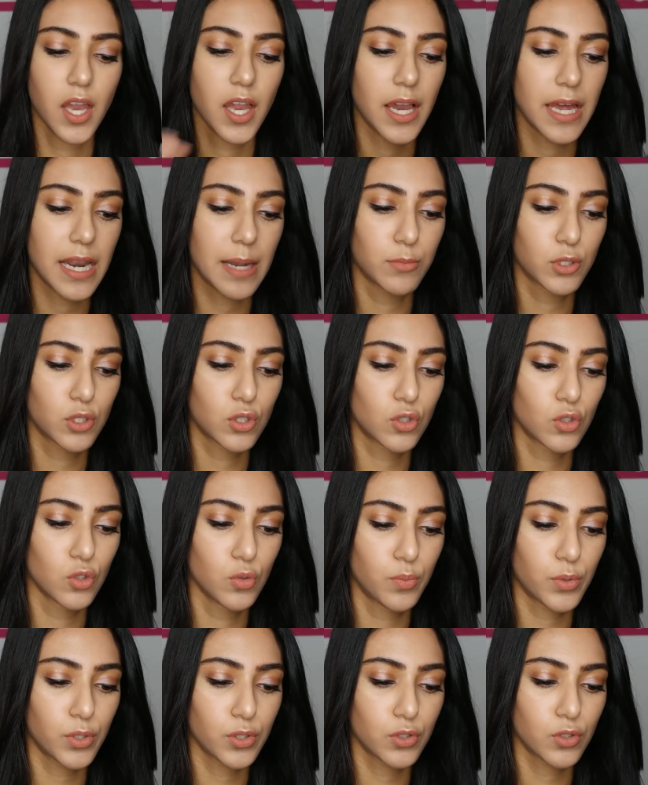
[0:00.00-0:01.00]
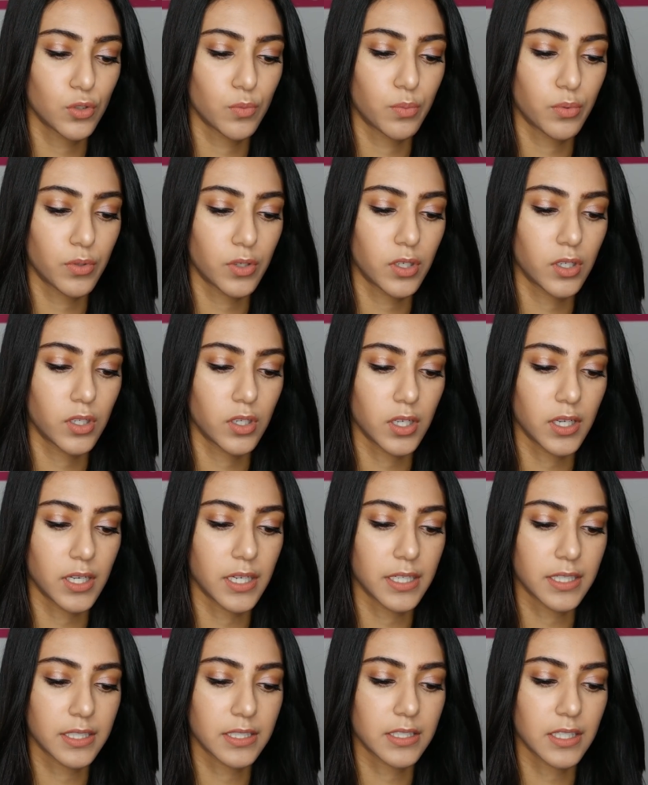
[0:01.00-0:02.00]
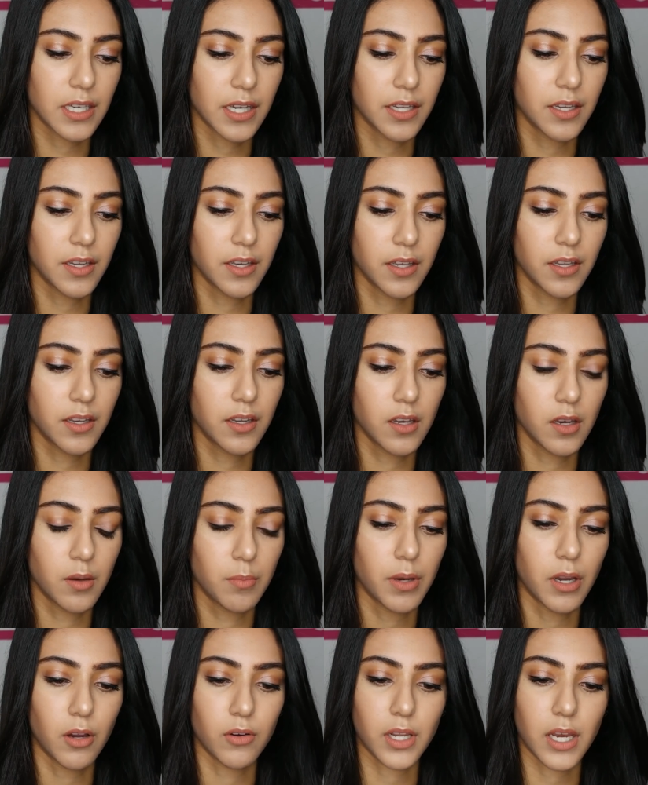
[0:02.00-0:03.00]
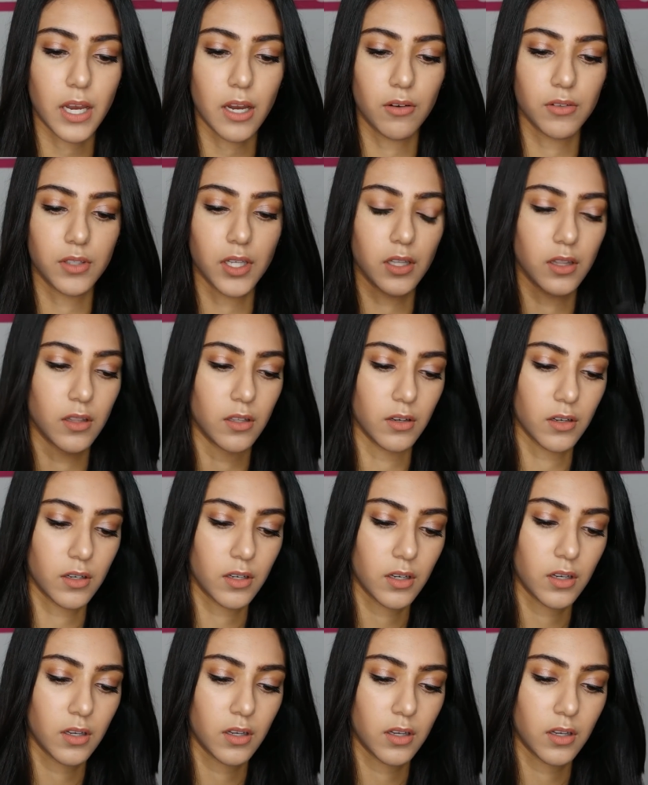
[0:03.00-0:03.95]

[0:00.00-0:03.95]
And I'm super, super excited about how they look.